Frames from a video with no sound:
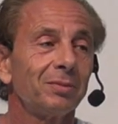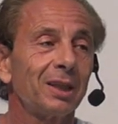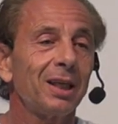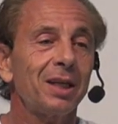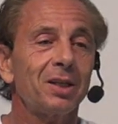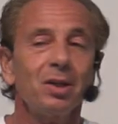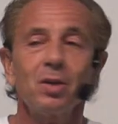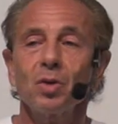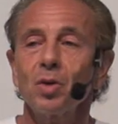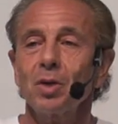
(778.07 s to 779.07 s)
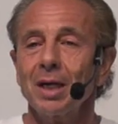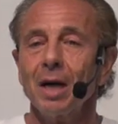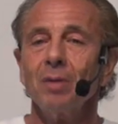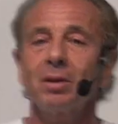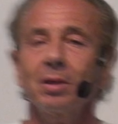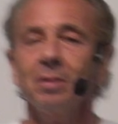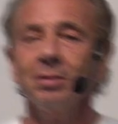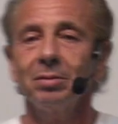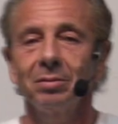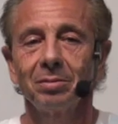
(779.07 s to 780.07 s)
The next thing you know, you get out there,
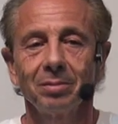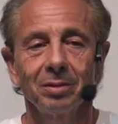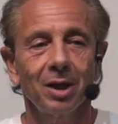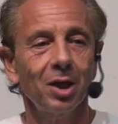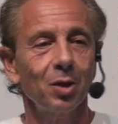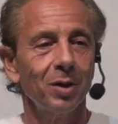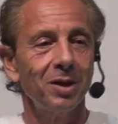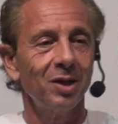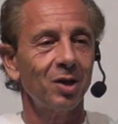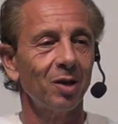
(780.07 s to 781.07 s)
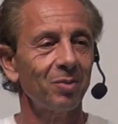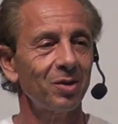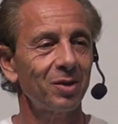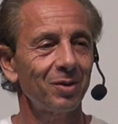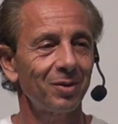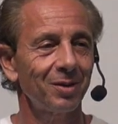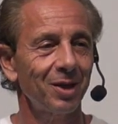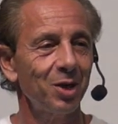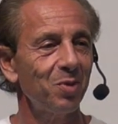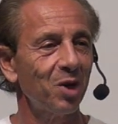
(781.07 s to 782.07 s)
and the anointing comes
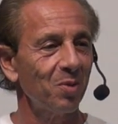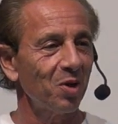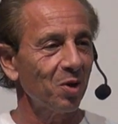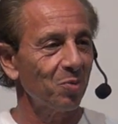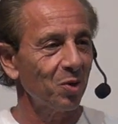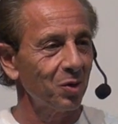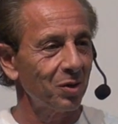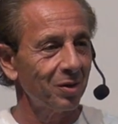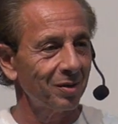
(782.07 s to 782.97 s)
and you become another person.